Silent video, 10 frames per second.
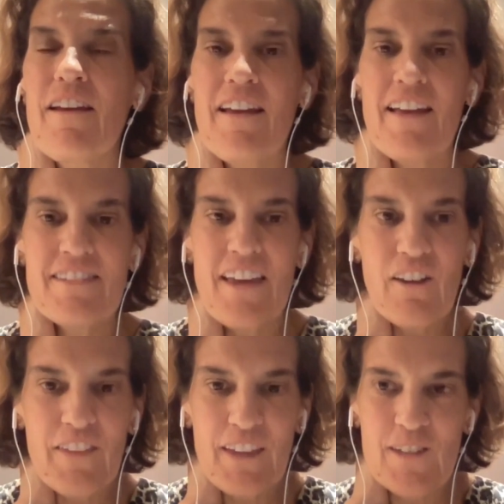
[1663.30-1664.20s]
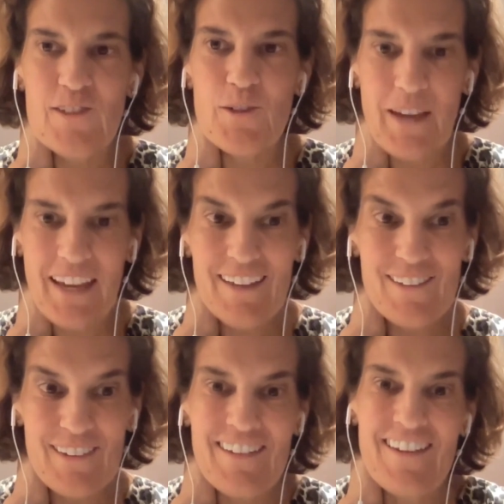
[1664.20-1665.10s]
as healthy as you
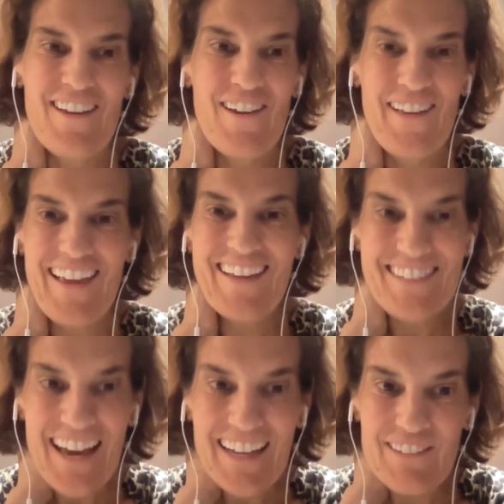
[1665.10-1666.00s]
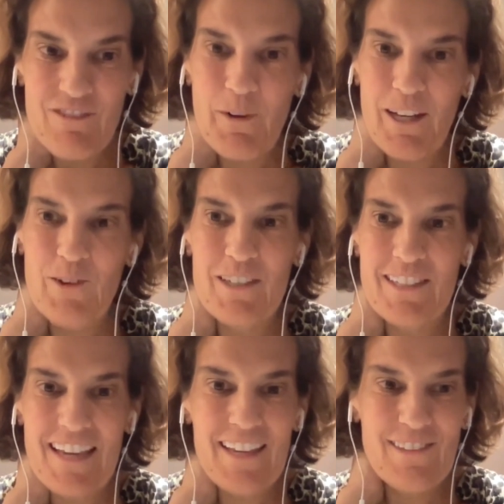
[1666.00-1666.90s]
can, exactly for what you just
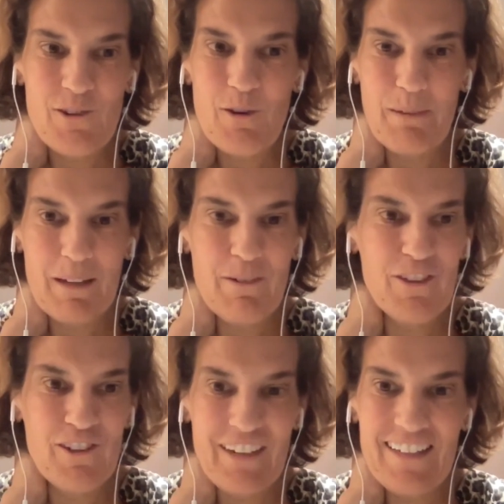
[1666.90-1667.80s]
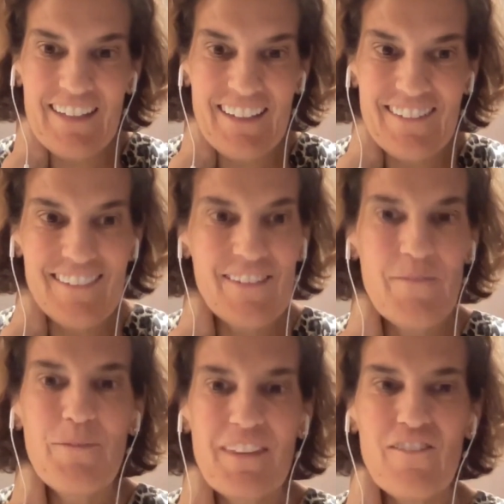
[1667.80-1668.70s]
said, so you can play with your grandkids,
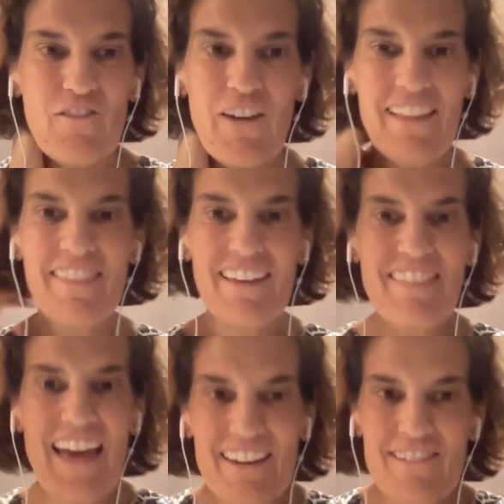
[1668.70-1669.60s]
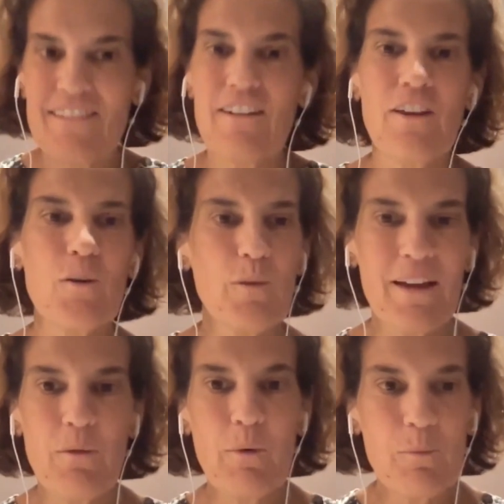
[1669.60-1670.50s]
right? Like, that is,
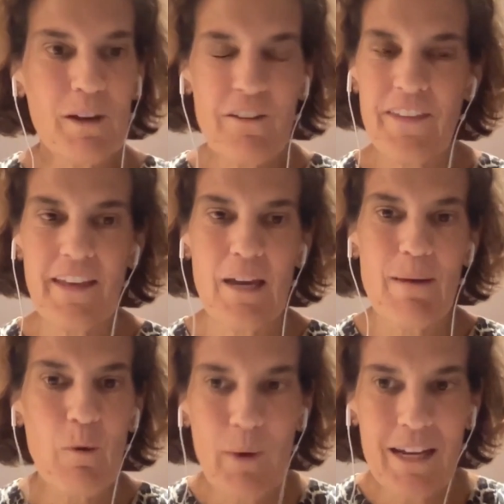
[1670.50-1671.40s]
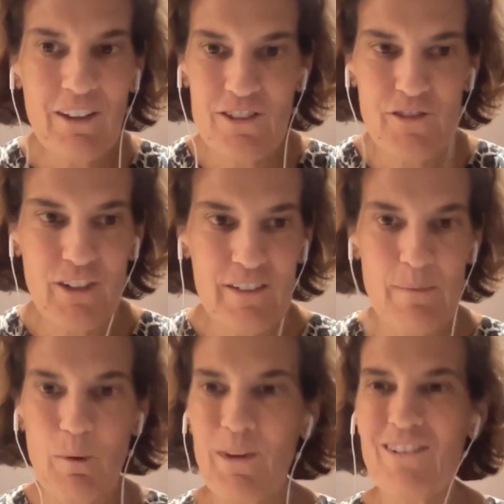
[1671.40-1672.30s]
like, when we are thinking about weight loss, for
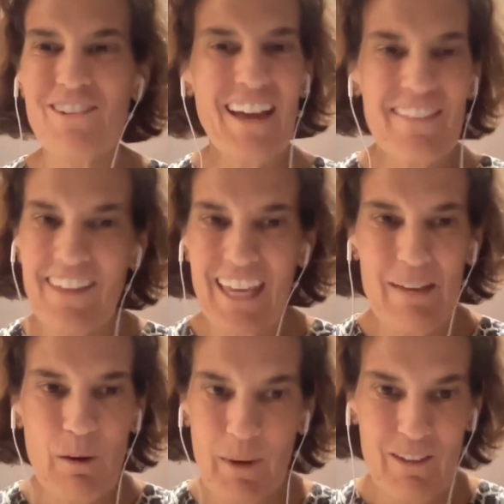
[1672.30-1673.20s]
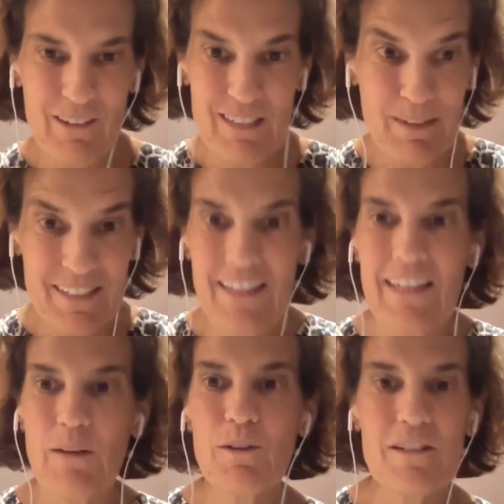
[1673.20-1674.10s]
example, we are not thinking about weight loss to be
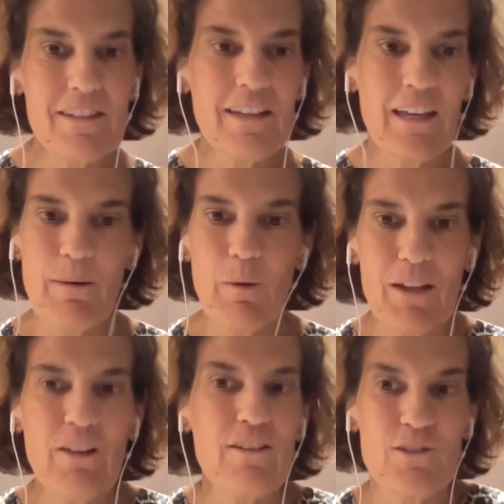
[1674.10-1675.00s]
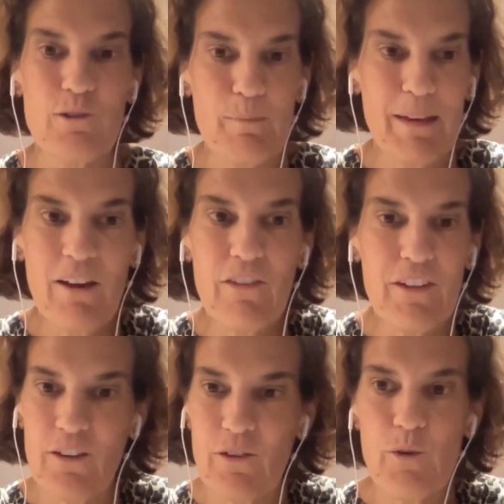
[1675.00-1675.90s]
skinny. We're just thinking about weight loss so you can be
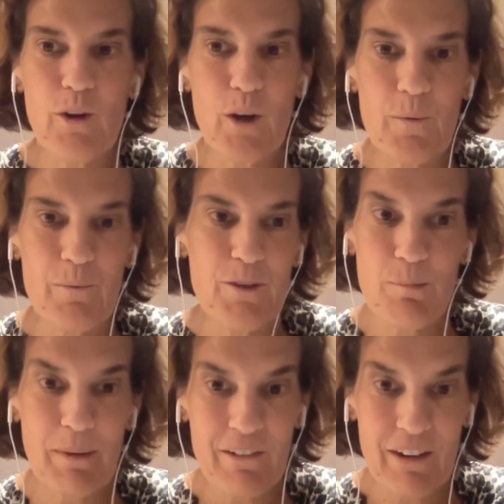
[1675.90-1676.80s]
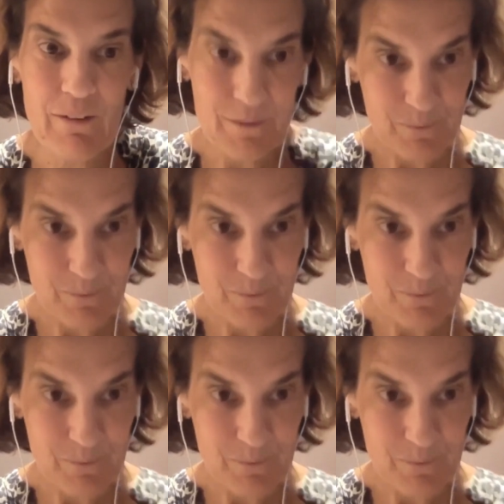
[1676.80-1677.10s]
healthy and you can go to the playground.